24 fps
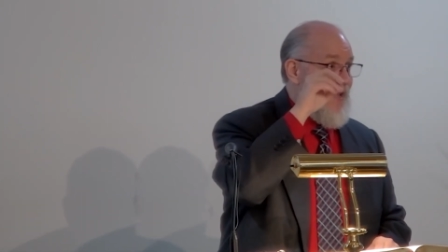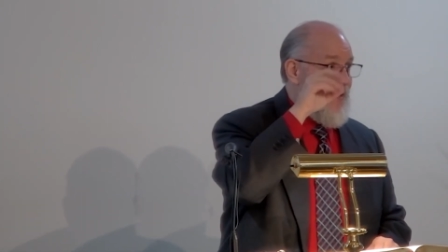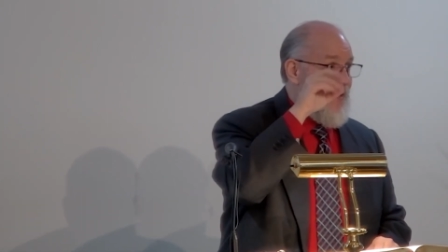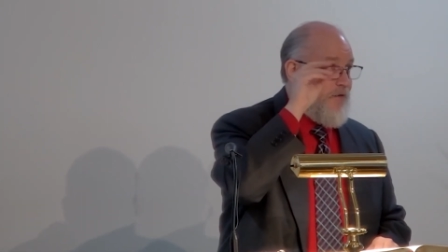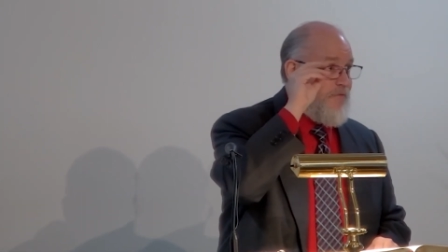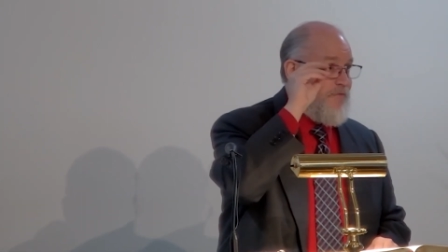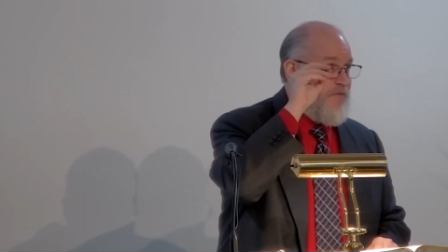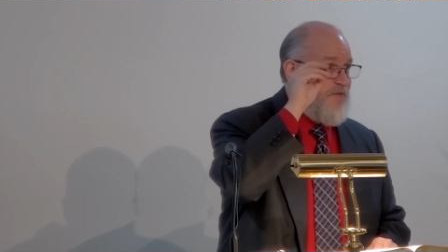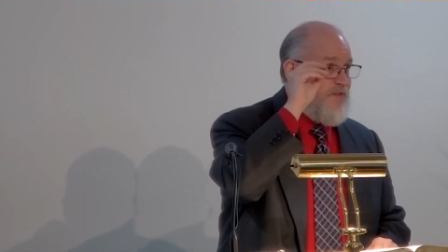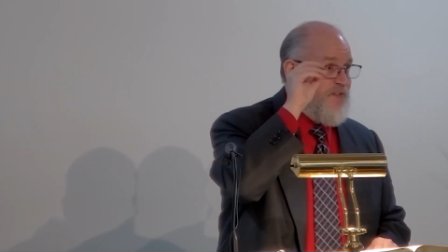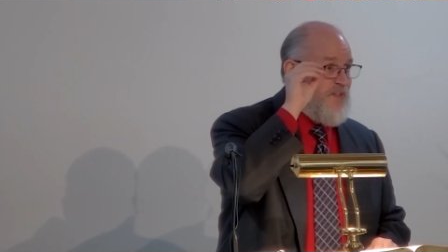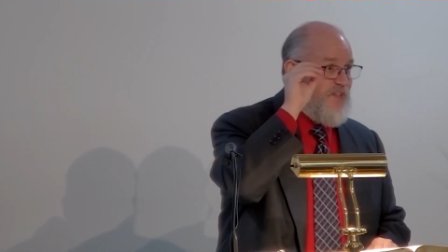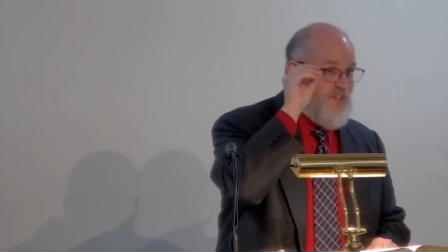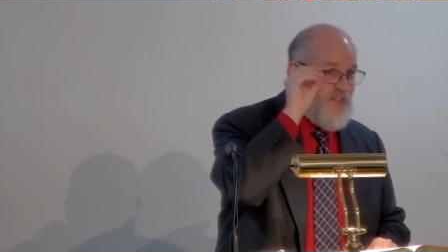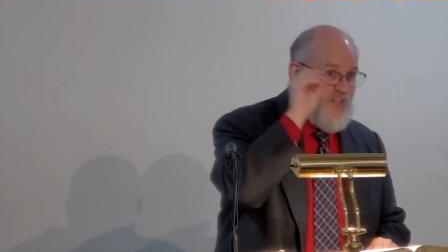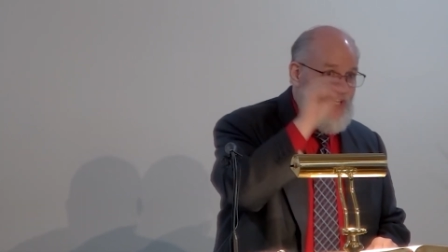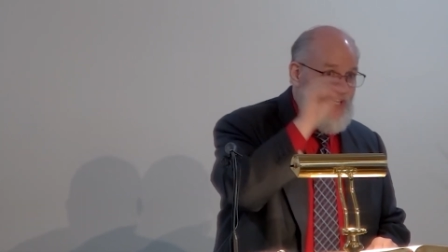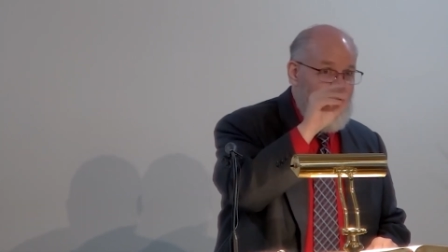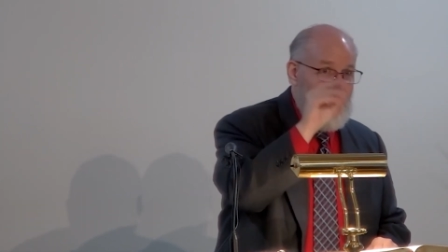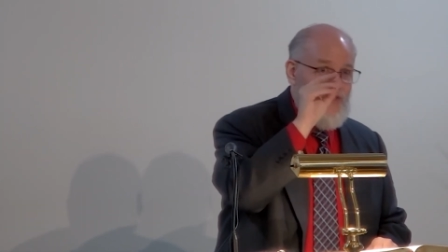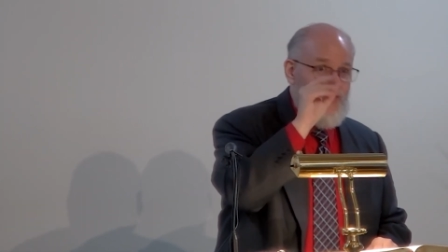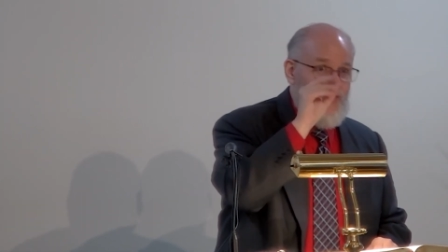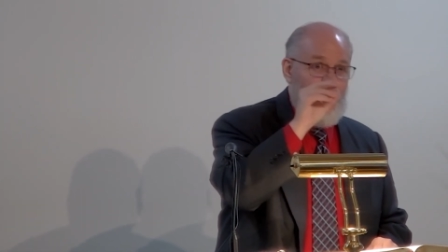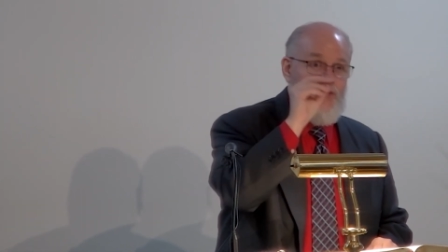kind of
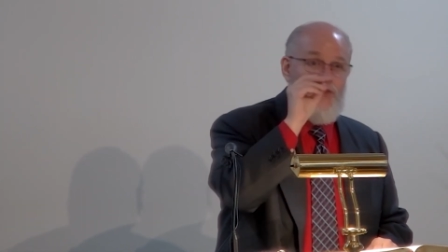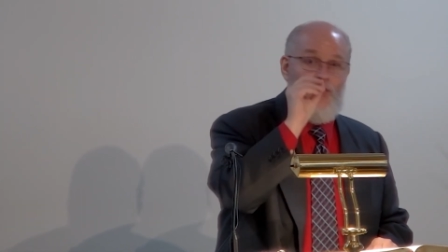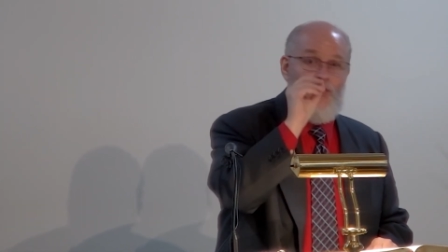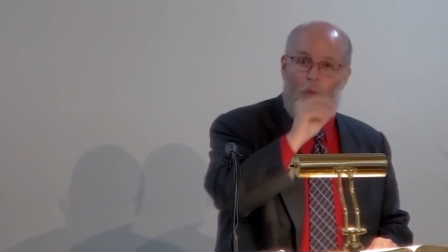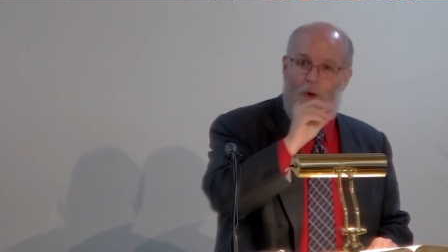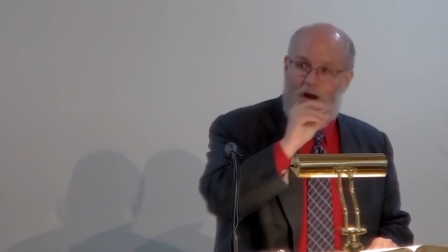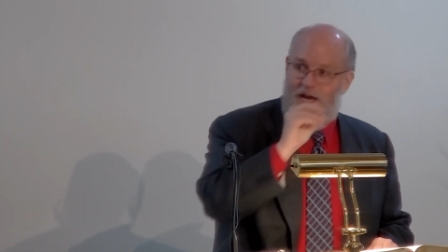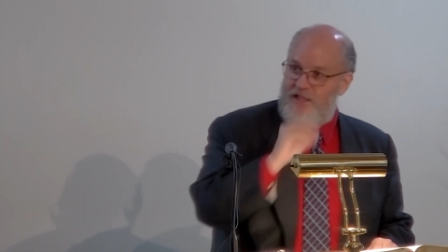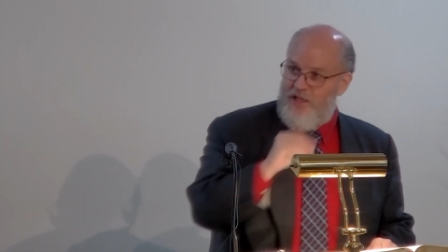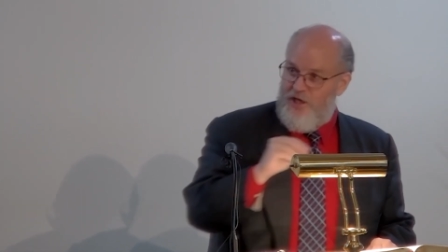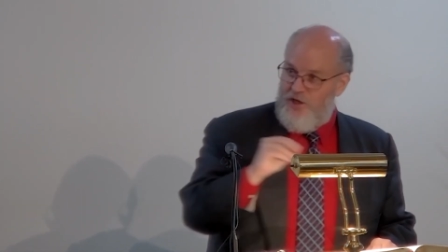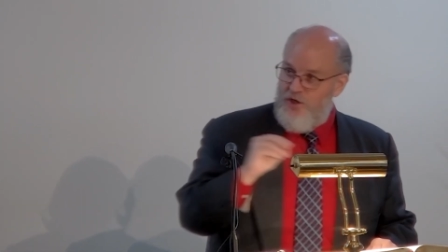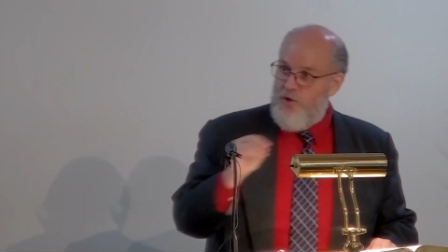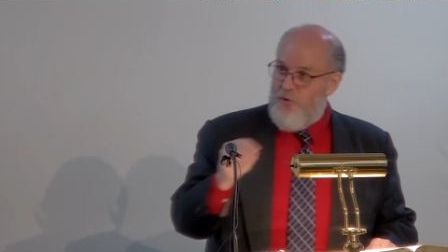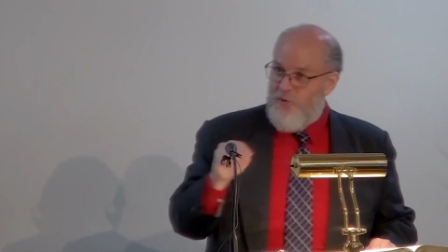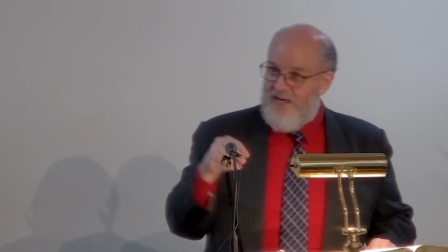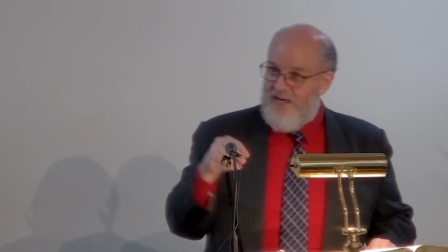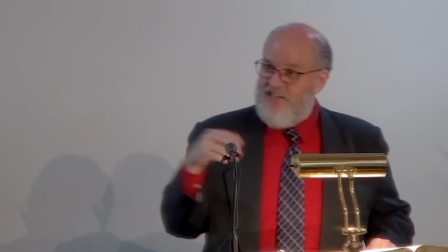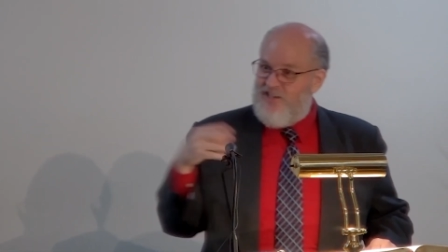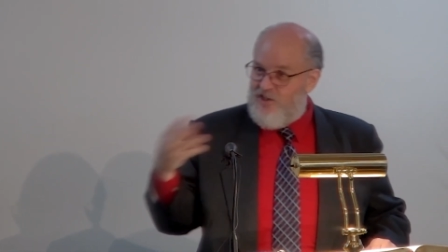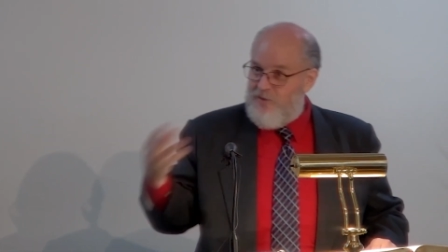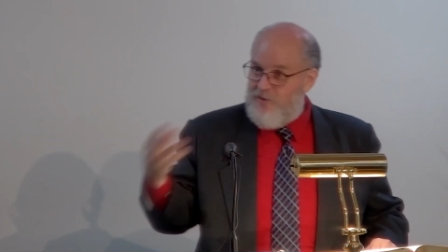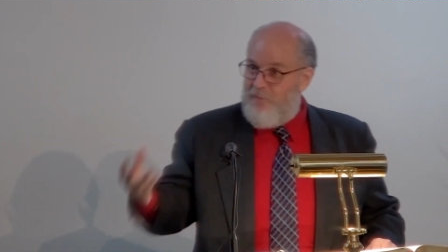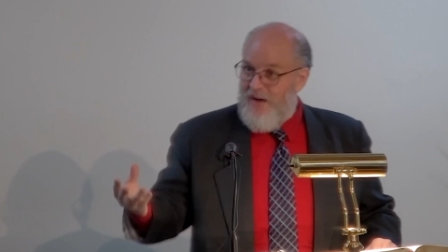sees it the way that you
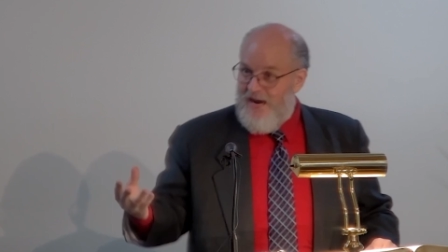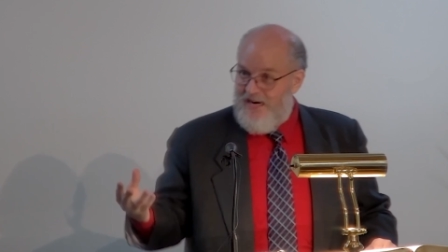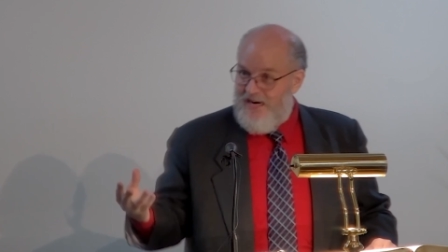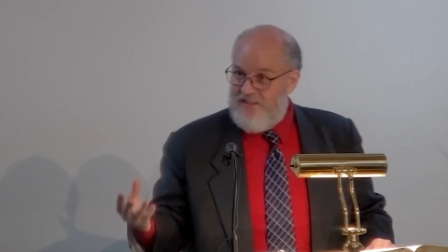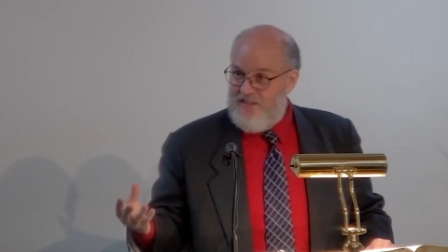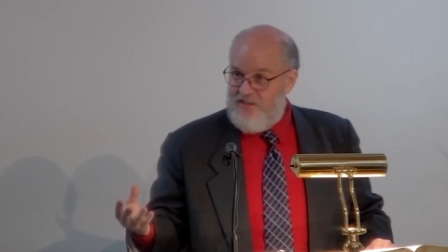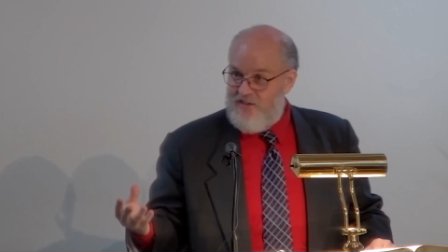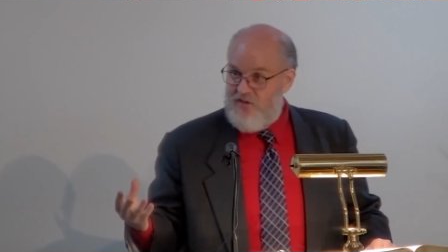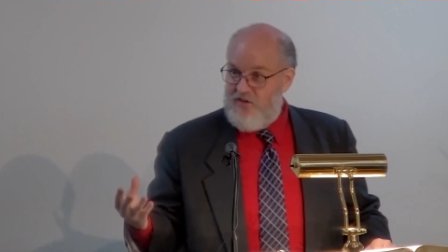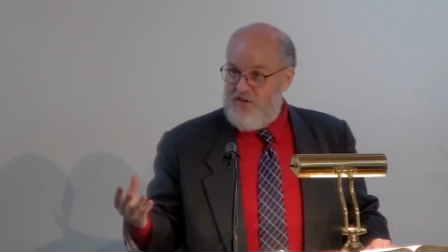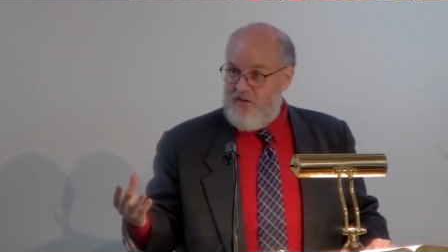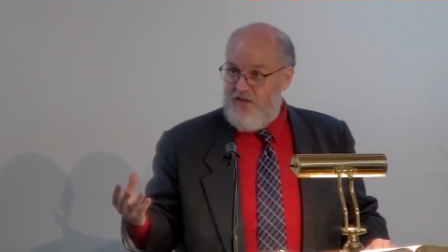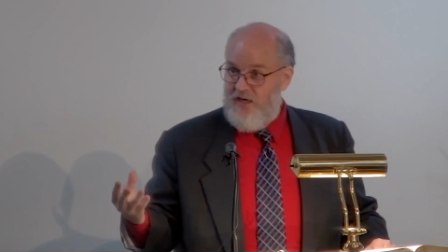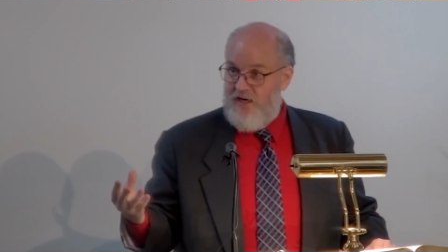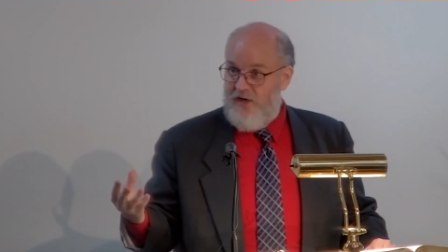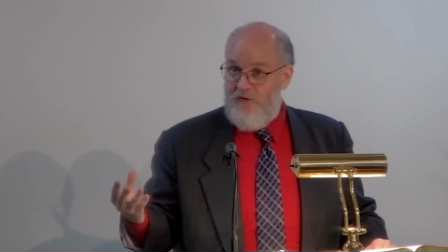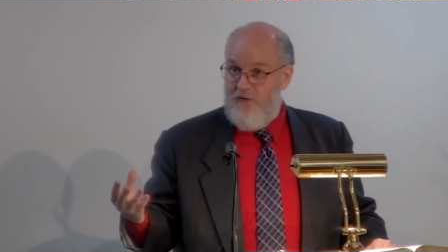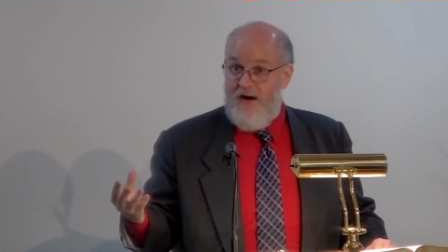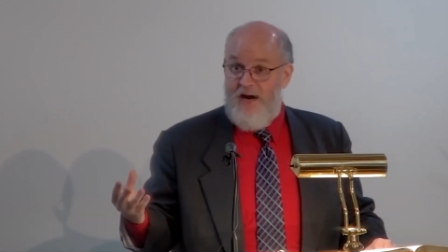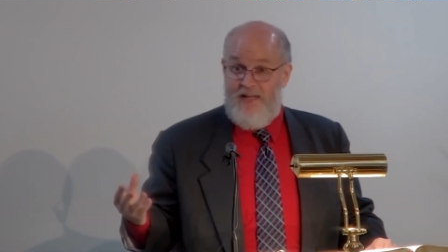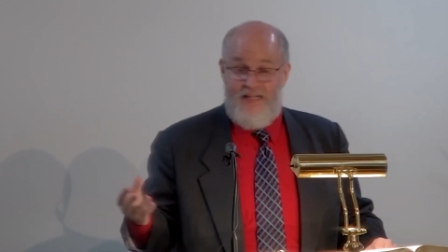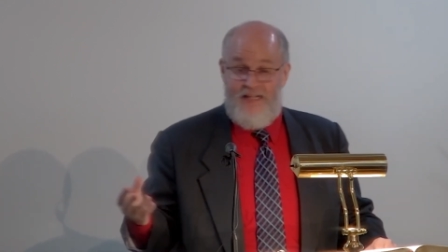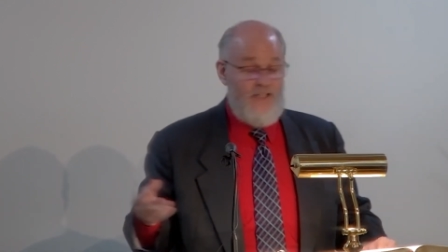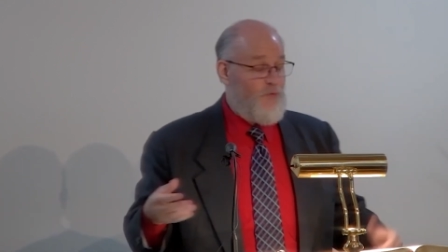expect to see
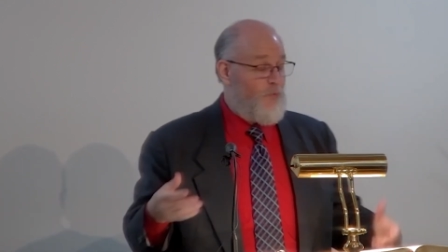it, right?